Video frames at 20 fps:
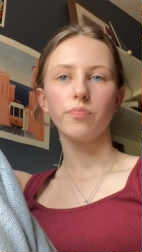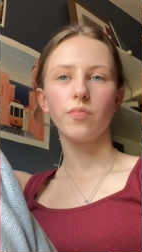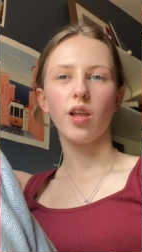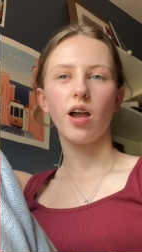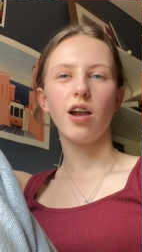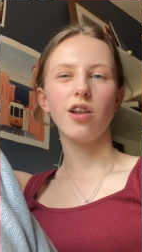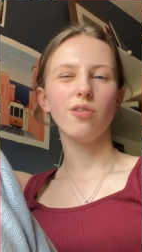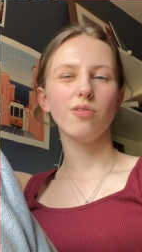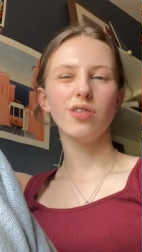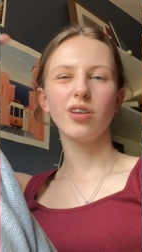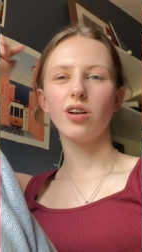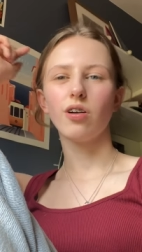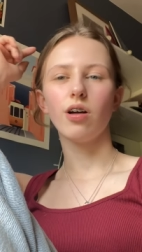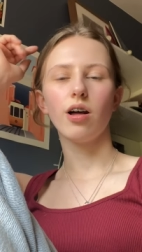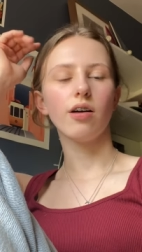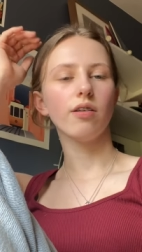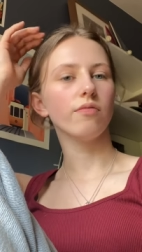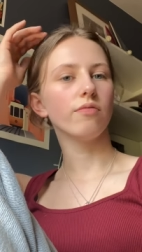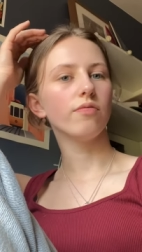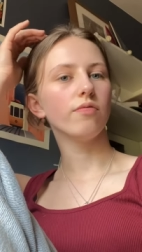I don't think I'll
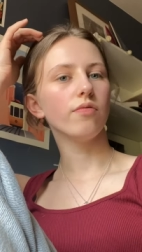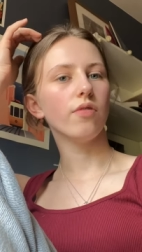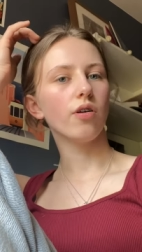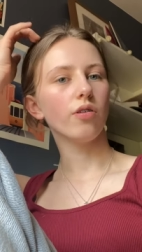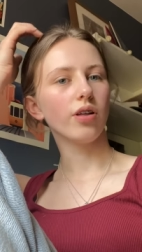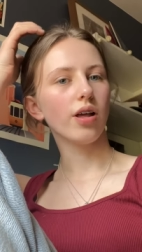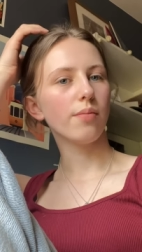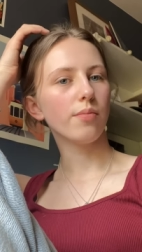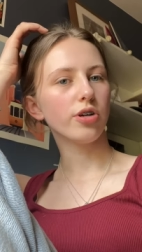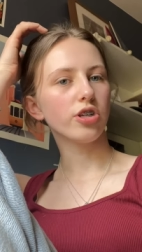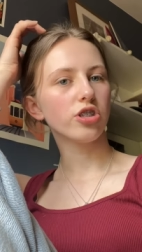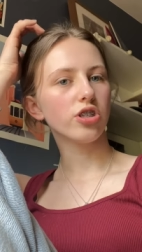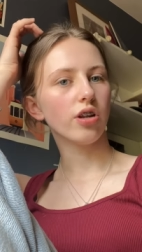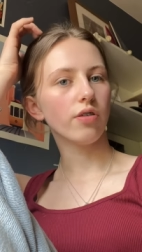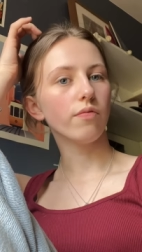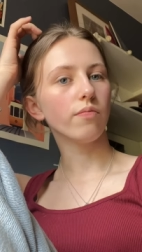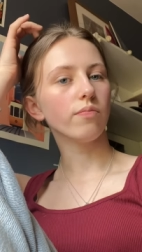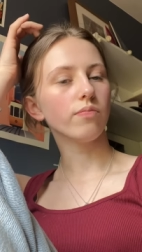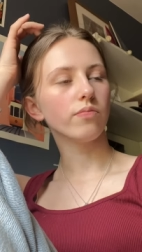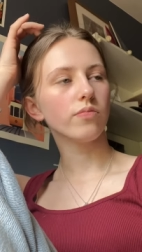have I'll get much done
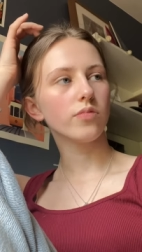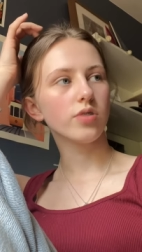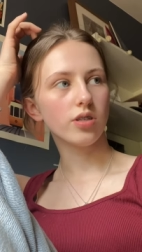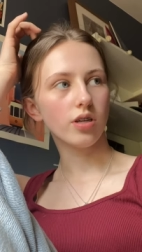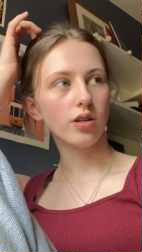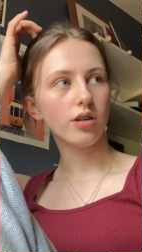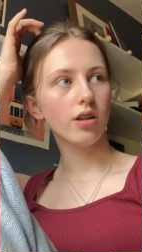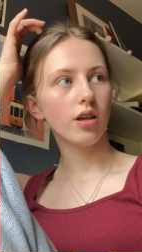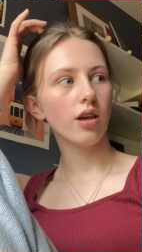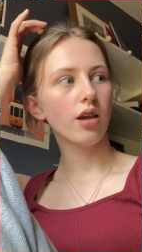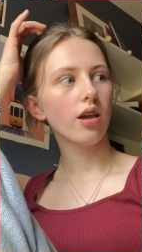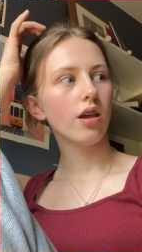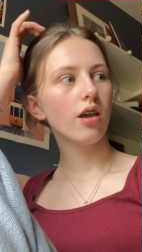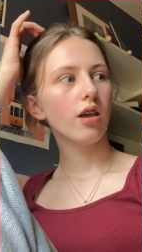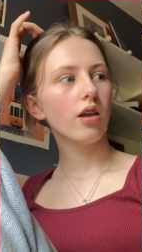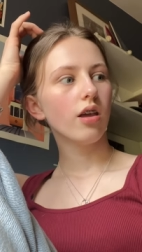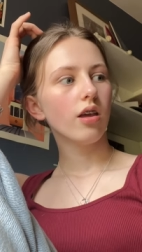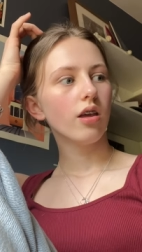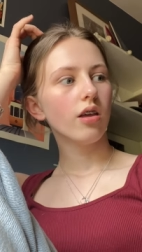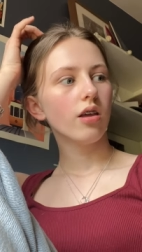on Sunday
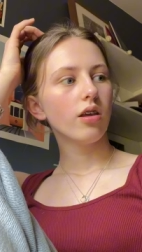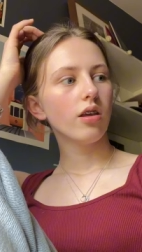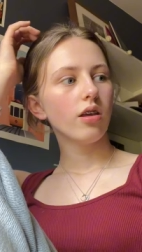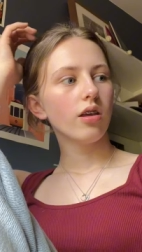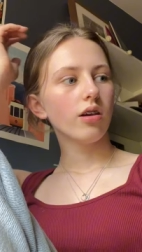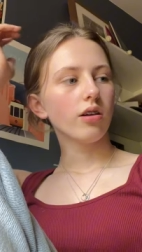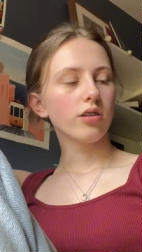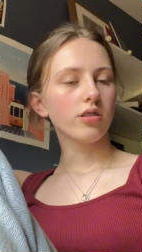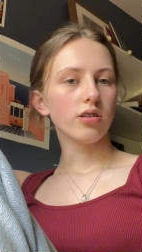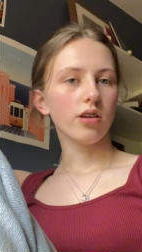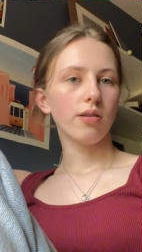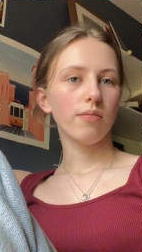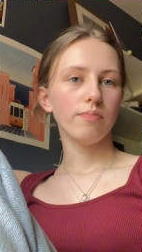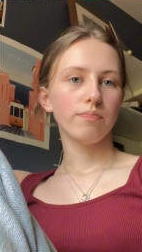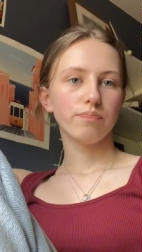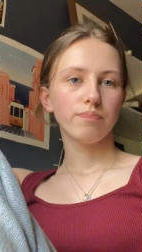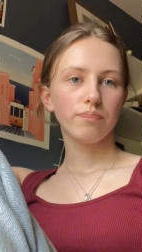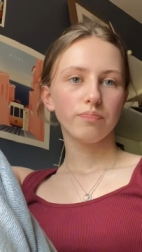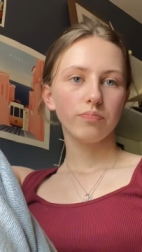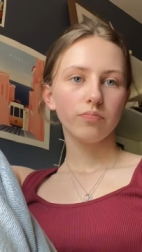because
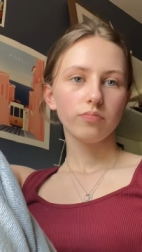I'm